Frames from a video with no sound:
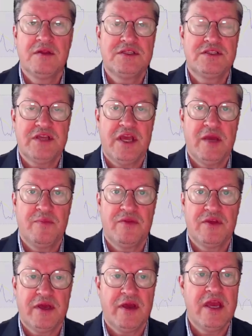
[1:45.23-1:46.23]
The same
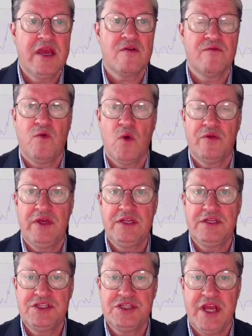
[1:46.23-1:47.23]
thing here for
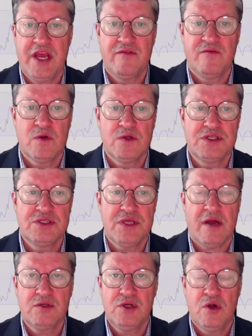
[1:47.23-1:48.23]
the Jan versus
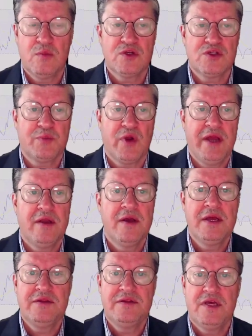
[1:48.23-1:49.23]
October spread.